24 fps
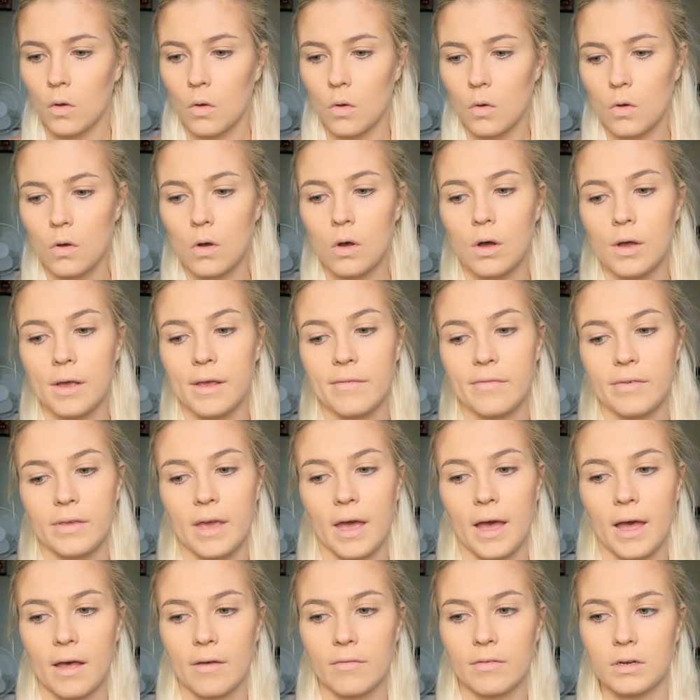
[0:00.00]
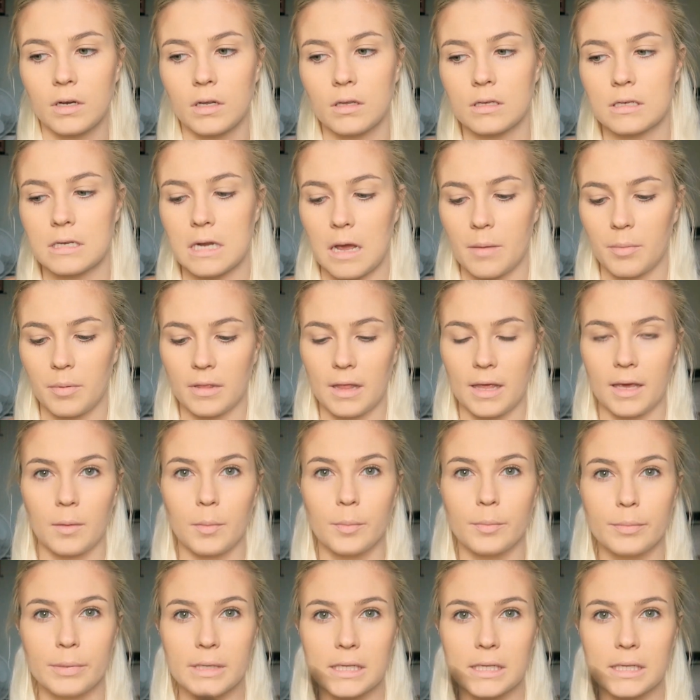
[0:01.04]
Or if you have another type of like